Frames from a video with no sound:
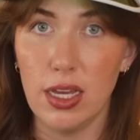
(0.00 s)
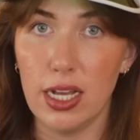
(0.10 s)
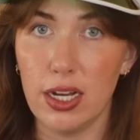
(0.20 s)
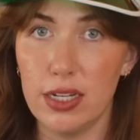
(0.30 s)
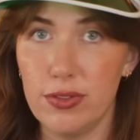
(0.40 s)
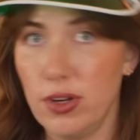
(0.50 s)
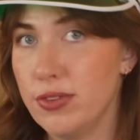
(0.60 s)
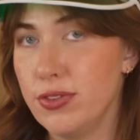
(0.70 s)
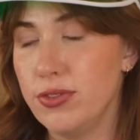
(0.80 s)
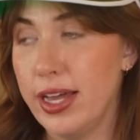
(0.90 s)
I got it
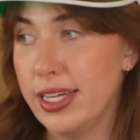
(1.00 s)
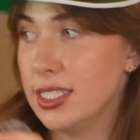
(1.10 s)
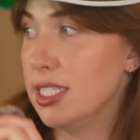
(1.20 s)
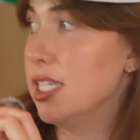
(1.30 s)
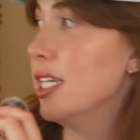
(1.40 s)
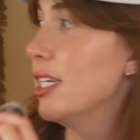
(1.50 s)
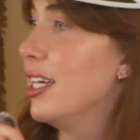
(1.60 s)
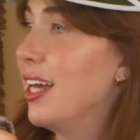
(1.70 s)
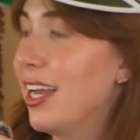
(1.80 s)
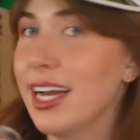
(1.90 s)
off of Etsy.
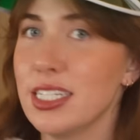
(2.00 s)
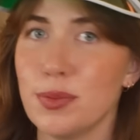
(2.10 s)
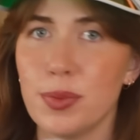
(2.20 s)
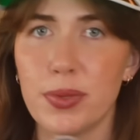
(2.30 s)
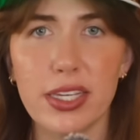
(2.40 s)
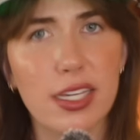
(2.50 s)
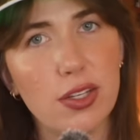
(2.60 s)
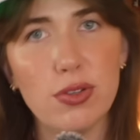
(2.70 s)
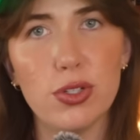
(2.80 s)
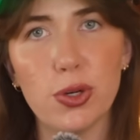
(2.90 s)
I asked them, I'm like, can
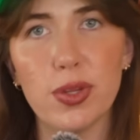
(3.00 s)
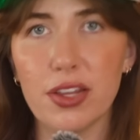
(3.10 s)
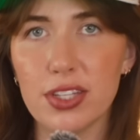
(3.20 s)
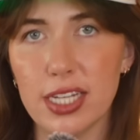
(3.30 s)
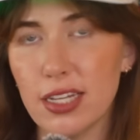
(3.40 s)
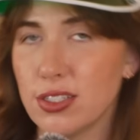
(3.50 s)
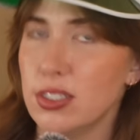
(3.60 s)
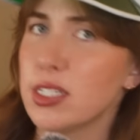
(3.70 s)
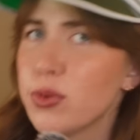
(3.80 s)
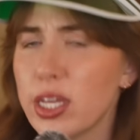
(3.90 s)
you do it without the tassels?
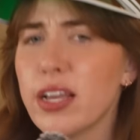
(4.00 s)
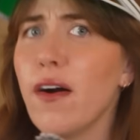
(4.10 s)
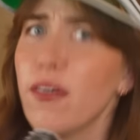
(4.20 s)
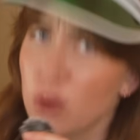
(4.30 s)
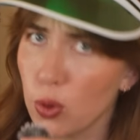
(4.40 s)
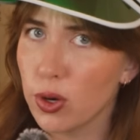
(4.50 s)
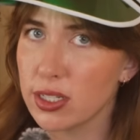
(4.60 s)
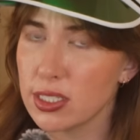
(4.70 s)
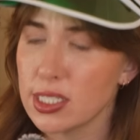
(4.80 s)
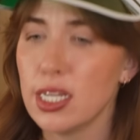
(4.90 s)
And they were like, of
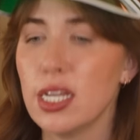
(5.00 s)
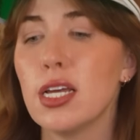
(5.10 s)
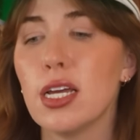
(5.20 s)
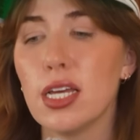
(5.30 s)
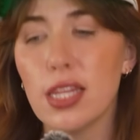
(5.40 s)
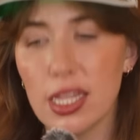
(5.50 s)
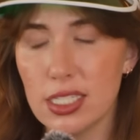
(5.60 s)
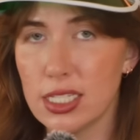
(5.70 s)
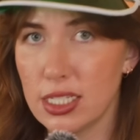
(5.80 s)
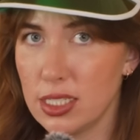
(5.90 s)
course. Then they
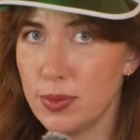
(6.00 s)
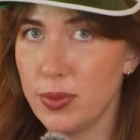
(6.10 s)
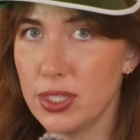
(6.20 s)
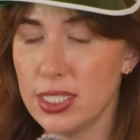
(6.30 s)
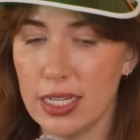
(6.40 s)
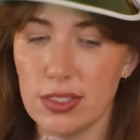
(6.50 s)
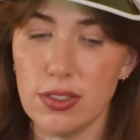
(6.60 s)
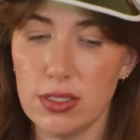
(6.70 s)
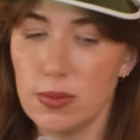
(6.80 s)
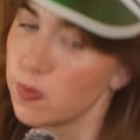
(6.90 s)
sent it to me with the
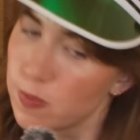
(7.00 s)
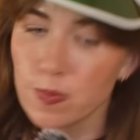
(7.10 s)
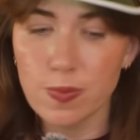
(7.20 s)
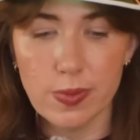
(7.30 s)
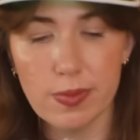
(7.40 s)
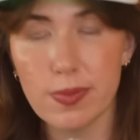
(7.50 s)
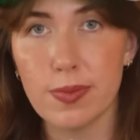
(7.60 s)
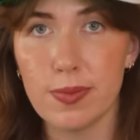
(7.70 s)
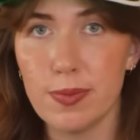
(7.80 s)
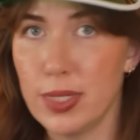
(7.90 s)
tassels.
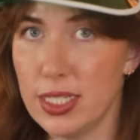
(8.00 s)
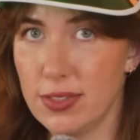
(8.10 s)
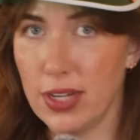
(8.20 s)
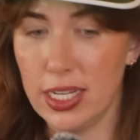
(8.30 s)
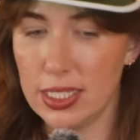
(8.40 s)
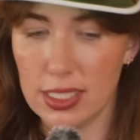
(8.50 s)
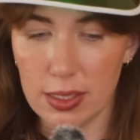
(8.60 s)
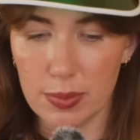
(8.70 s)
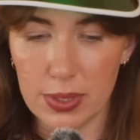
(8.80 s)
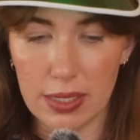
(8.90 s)
But it's fine. I didn't
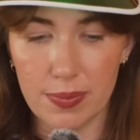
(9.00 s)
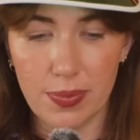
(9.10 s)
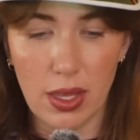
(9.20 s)
complain.